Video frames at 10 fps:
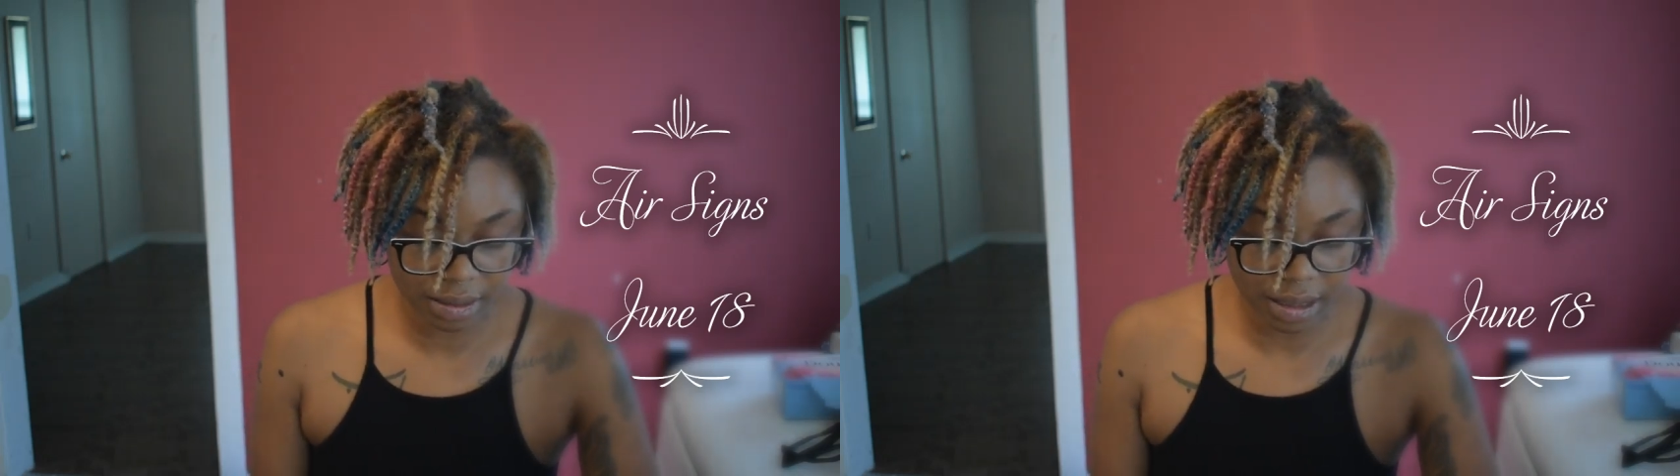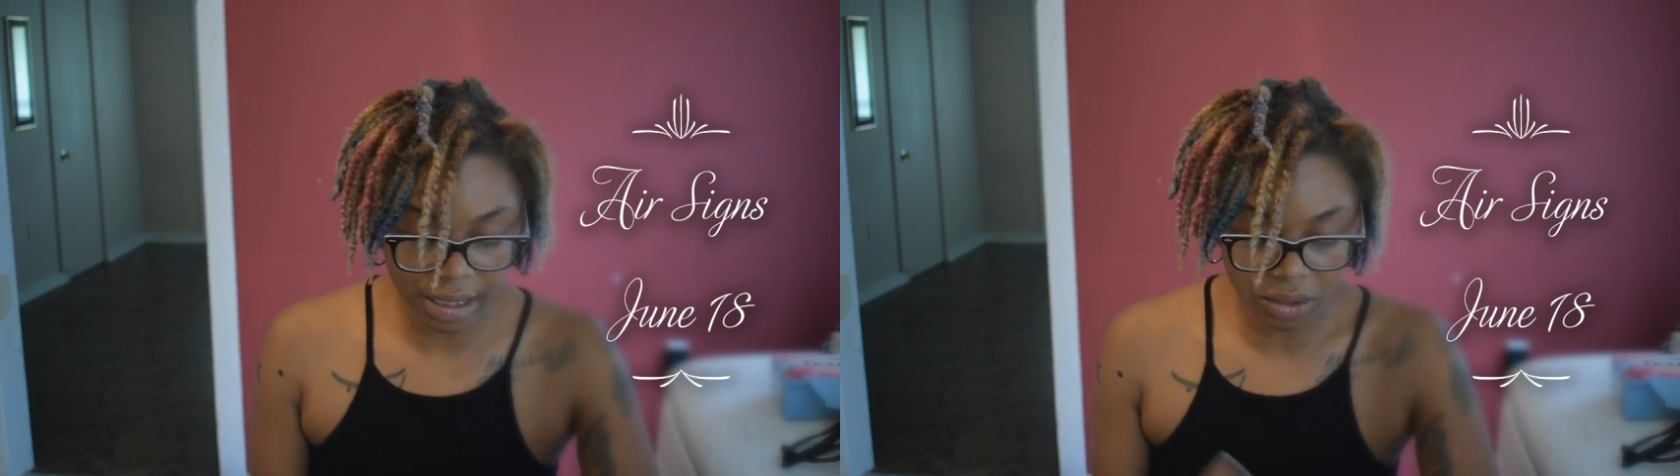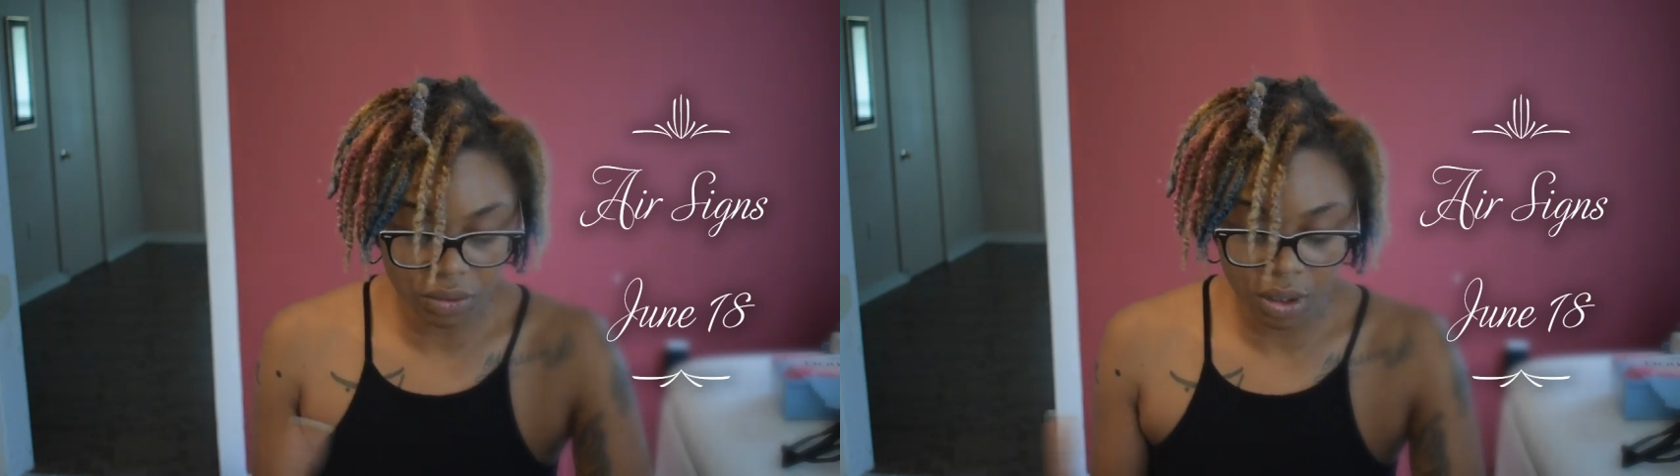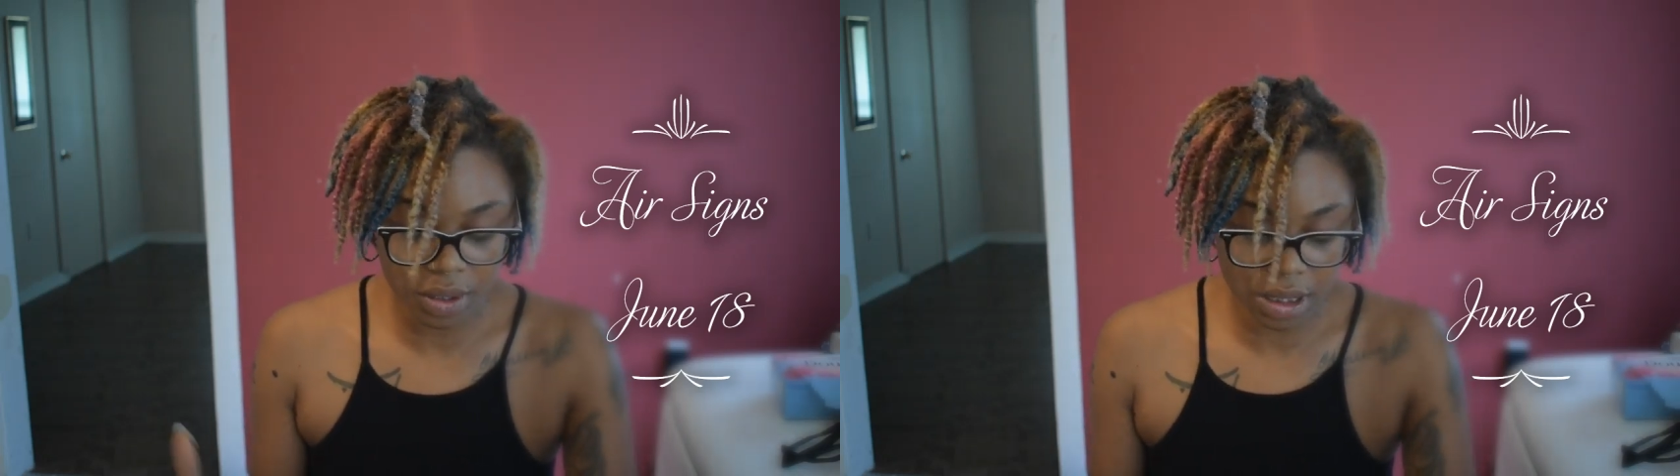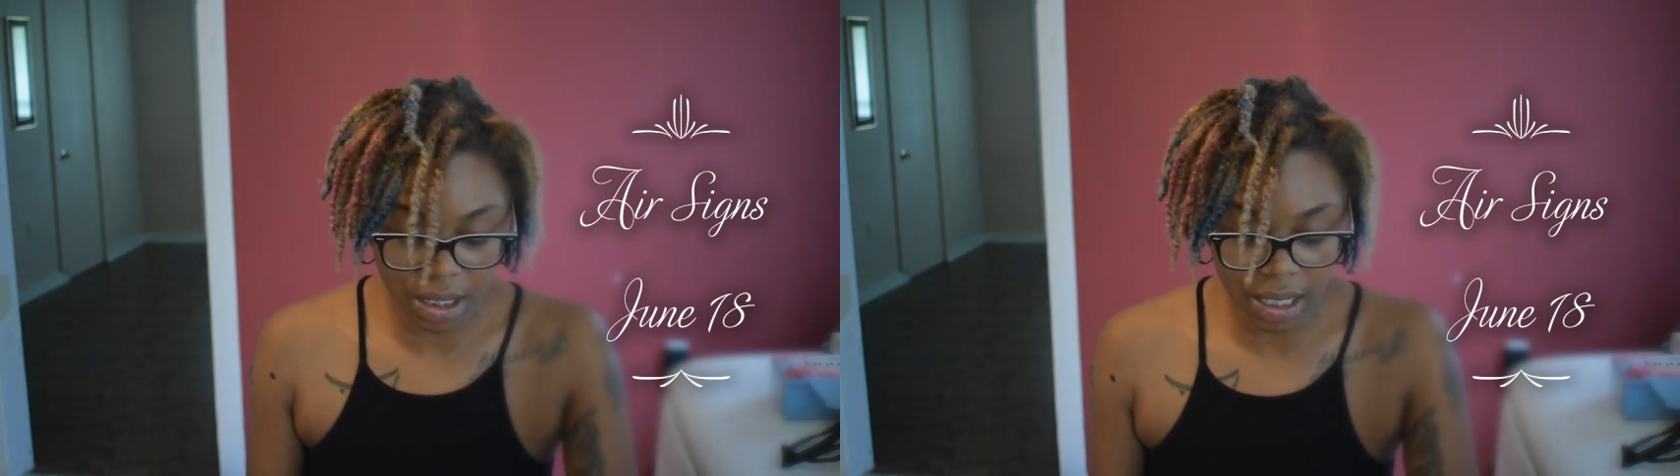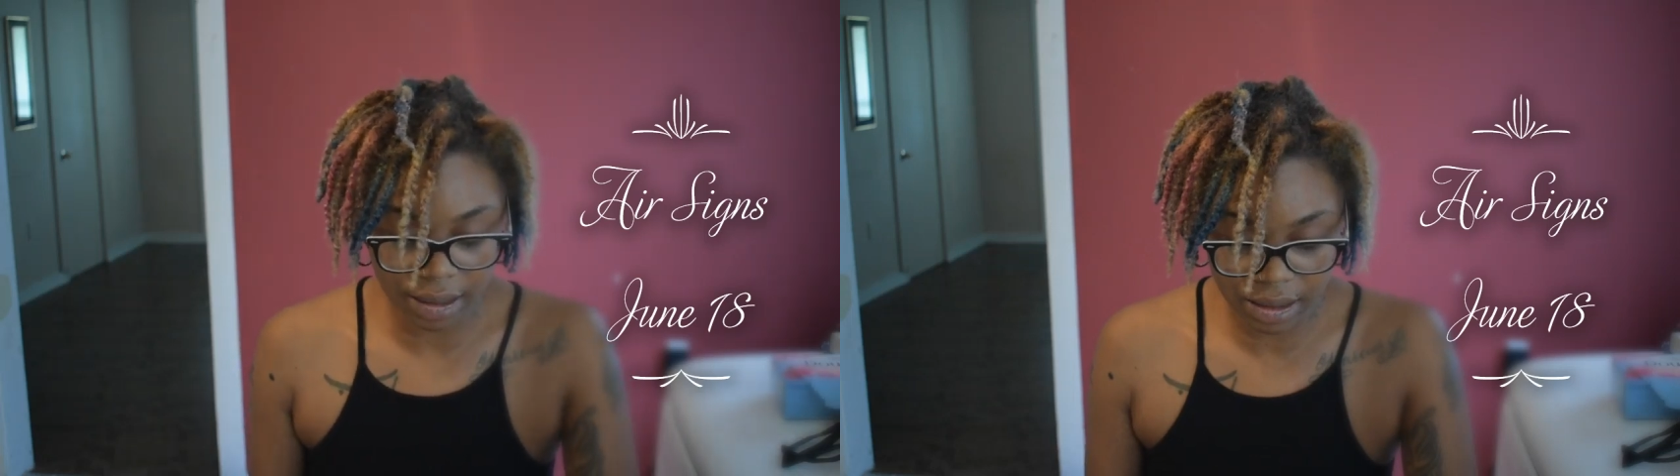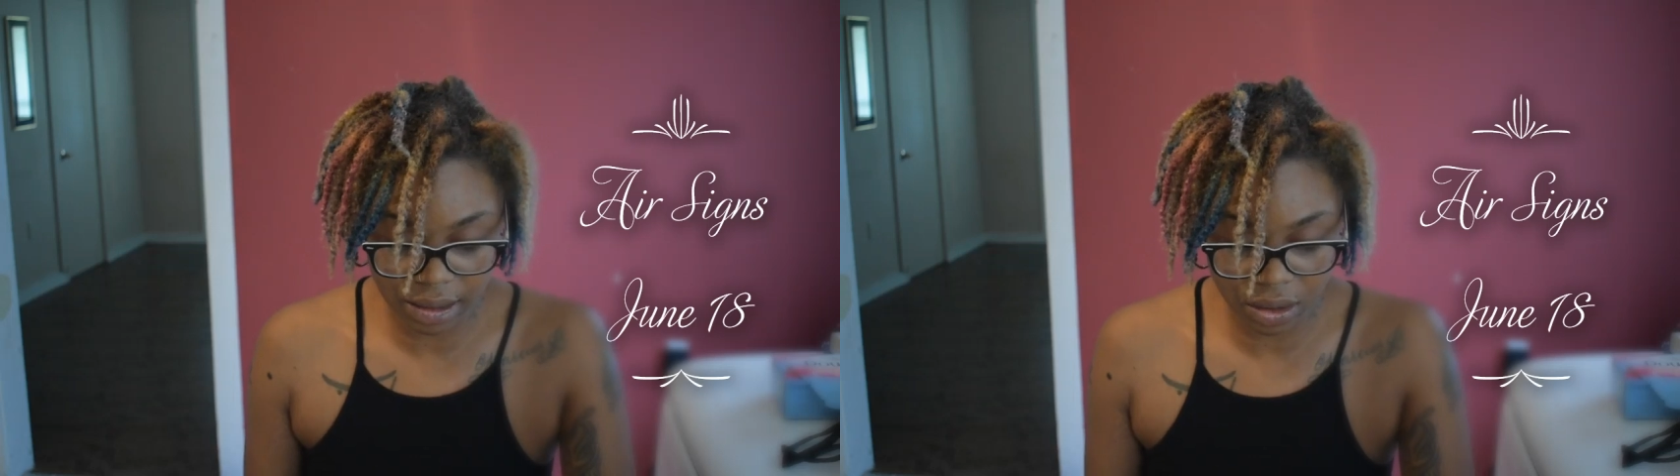Like you know it's toxic,